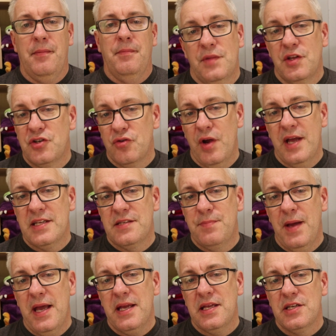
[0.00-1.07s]
The
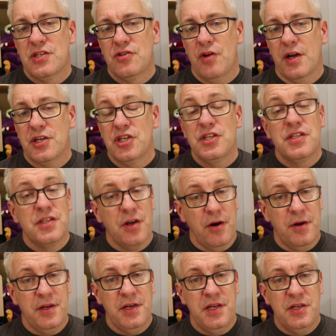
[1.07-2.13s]
Transbay construction
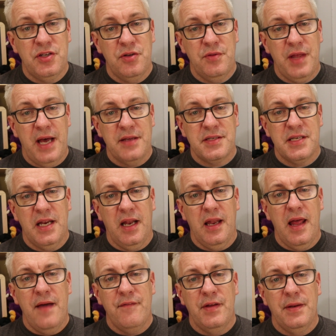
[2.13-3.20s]
started in
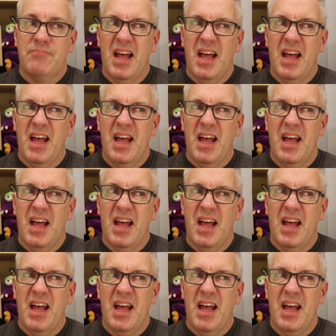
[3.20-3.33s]
2011.